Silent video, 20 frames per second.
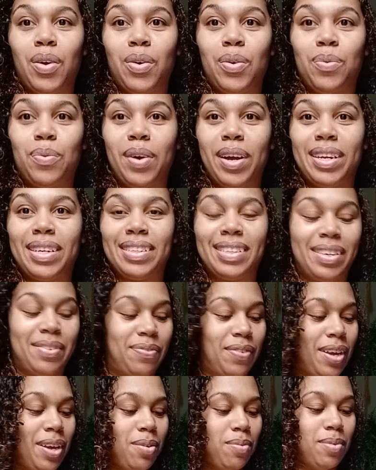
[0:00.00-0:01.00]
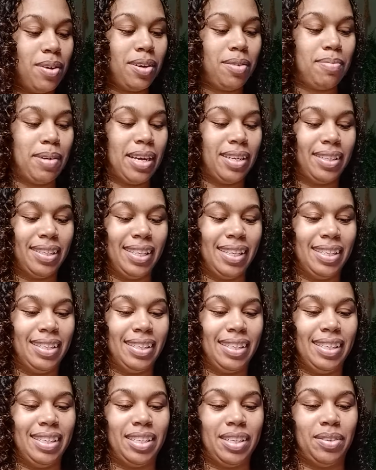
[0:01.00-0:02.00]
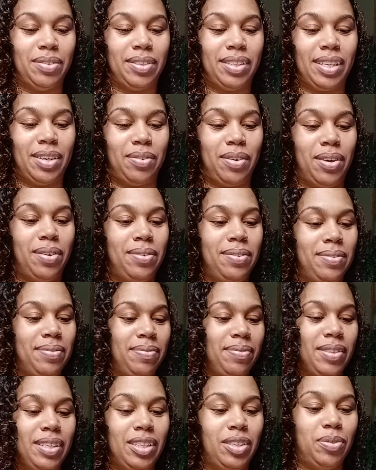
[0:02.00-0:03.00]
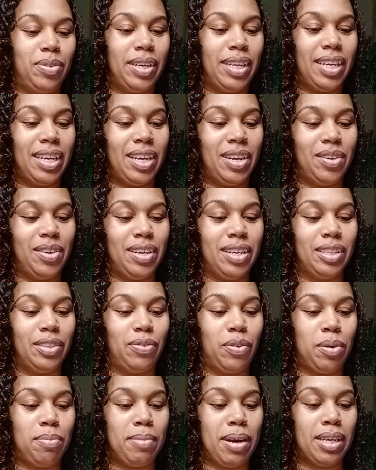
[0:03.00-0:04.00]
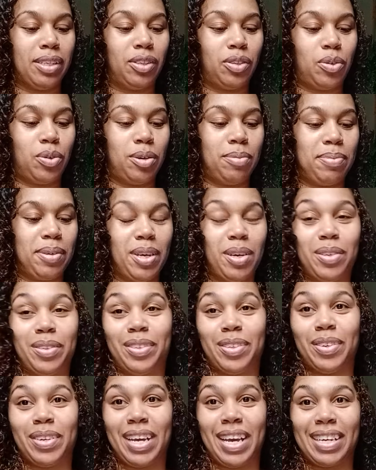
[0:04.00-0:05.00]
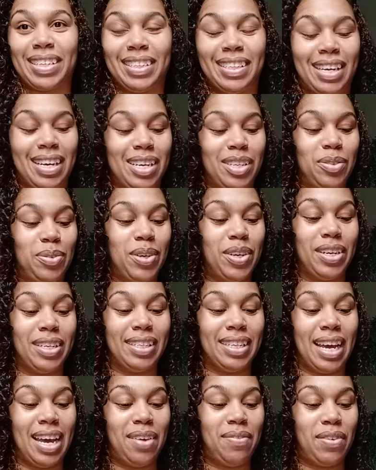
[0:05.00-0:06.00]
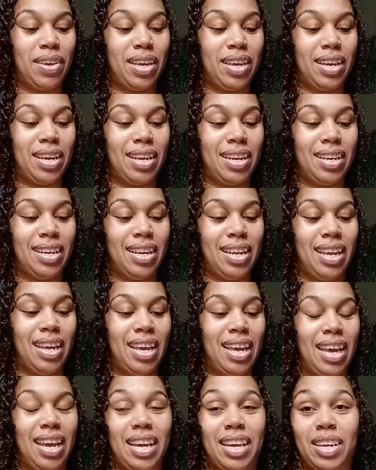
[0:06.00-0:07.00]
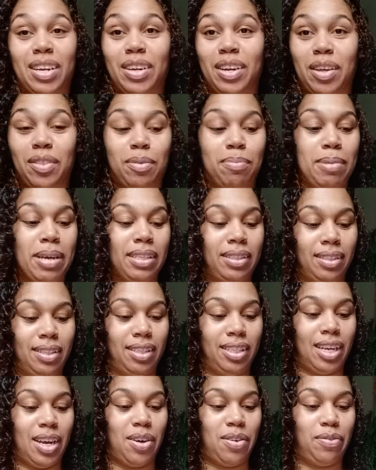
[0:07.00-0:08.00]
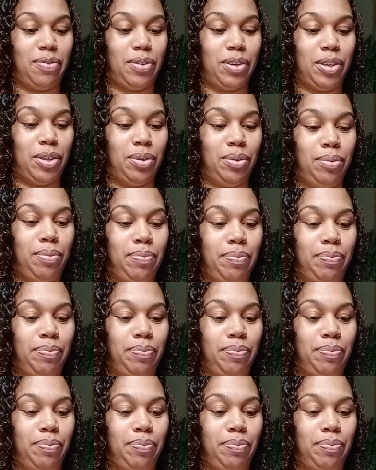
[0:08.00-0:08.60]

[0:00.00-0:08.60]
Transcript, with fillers: What is up, fam? Welcome back to Lesley Jones Tarot. This reading here is for my Scorpio zodiac signs. We're going to dive in and get another message out for you.